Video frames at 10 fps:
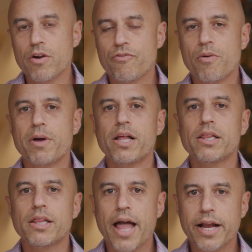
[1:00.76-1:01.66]
from
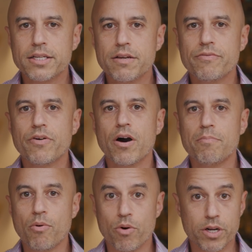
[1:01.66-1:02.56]
elective
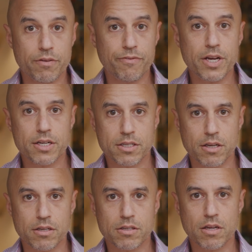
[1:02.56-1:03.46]
aborted
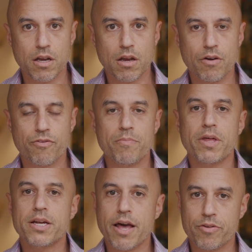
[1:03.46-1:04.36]
fetuses from
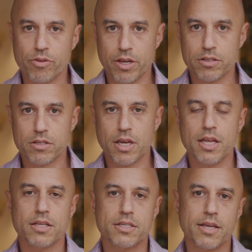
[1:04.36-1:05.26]
the Netherlands
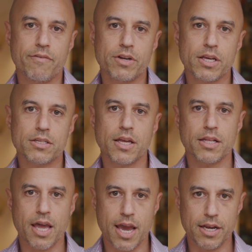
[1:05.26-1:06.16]
in the 70s and
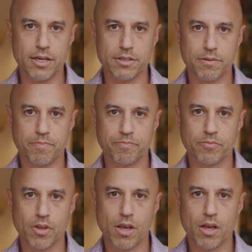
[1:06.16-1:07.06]
the 80s.
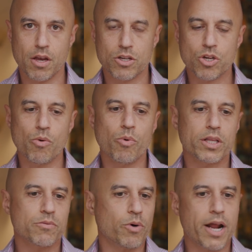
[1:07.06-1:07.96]
So
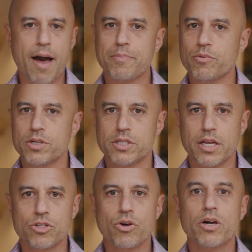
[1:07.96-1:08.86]
what what happened was they
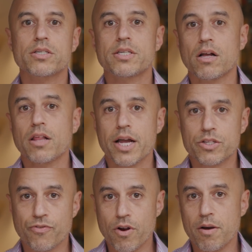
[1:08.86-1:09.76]
took cell lines
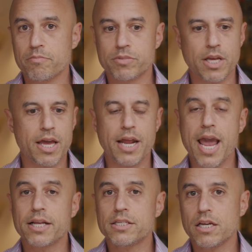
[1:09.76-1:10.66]
from say an
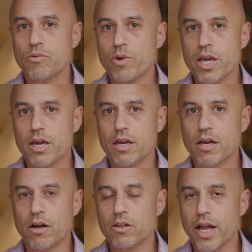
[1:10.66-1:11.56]
18 week
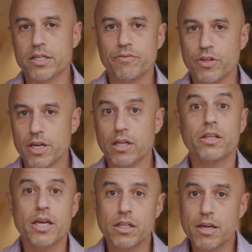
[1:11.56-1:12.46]
electively
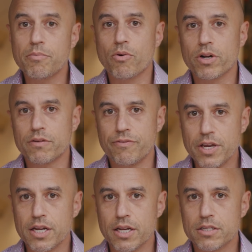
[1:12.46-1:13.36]
legally aborted
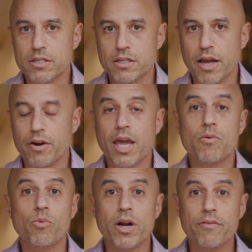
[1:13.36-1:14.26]
fetus. Now
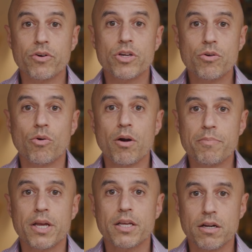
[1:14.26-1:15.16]
again, whatever your
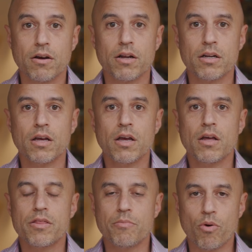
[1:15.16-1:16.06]
opinion on
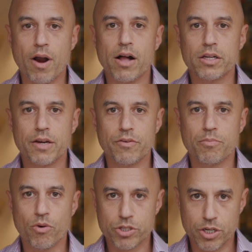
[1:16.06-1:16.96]
the morality of
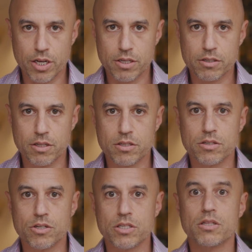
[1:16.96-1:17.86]
abortion is, this
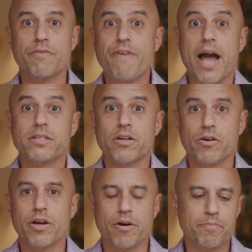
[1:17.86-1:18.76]
is just the facts that
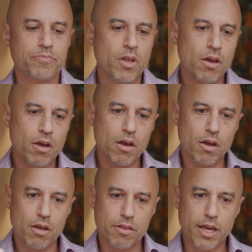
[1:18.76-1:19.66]
are here.
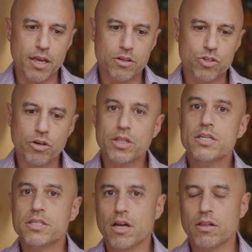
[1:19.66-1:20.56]
They took
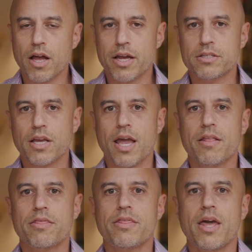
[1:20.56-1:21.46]
these cell lines
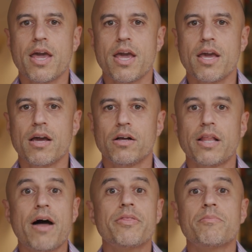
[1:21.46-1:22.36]
and they
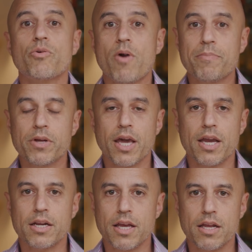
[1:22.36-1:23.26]
allowed them to
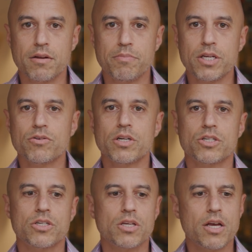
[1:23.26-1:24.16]
replicate in petri
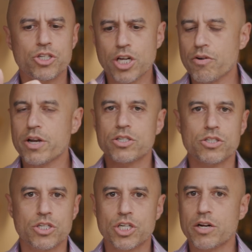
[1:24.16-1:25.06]
dishes
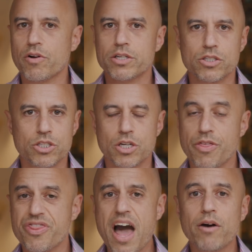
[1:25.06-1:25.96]
generations and generations,
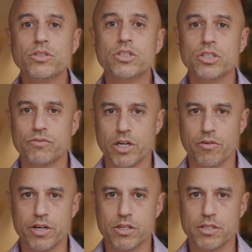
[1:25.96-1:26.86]
thousands of
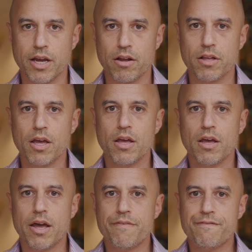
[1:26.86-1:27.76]
generations out.
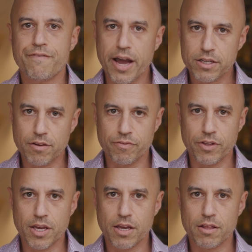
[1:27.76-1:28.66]

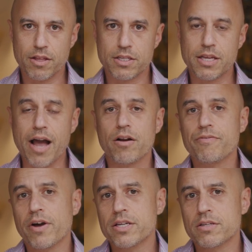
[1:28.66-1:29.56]
Effectively, the
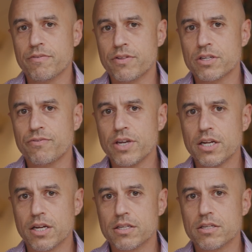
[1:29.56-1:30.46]
sacrifice of this
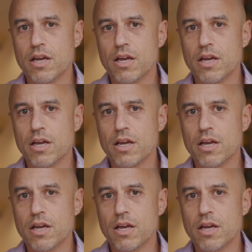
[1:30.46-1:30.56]
fetus,